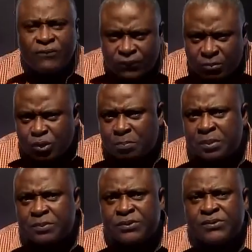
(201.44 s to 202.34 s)
from your
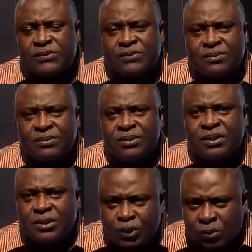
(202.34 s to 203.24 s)
purpose.
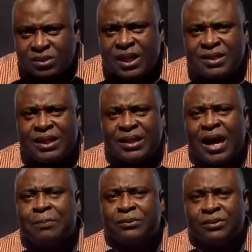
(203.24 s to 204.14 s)
Don't let that
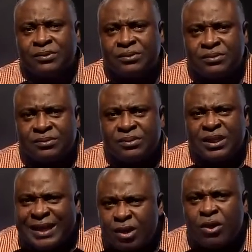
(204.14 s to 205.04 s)
happen.
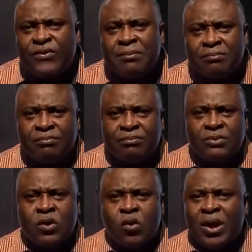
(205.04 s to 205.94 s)
Ignore them,
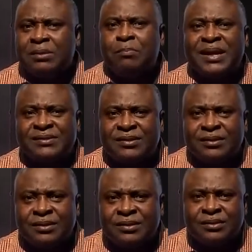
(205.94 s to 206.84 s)
or at best,
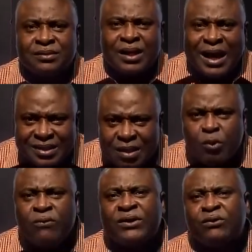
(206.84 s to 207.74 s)
hand them
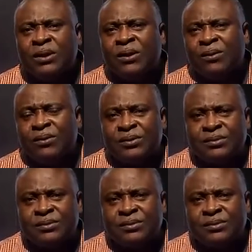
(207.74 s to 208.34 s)
over to the Lord